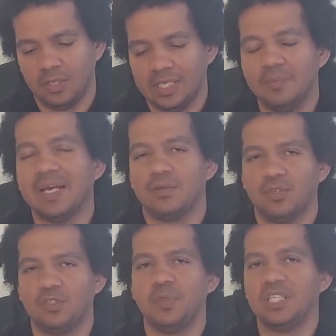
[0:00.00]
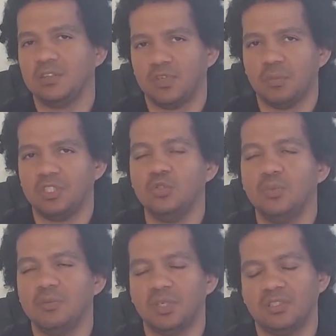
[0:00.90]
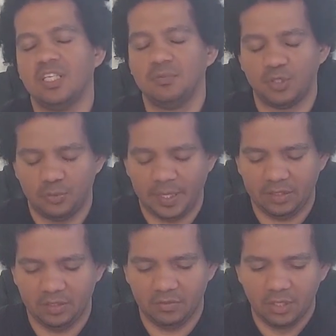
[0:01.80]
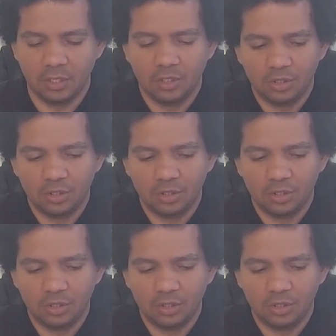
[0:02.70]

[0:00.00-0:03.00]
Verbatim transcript: In a matter of speaking, from a human mundane perspective,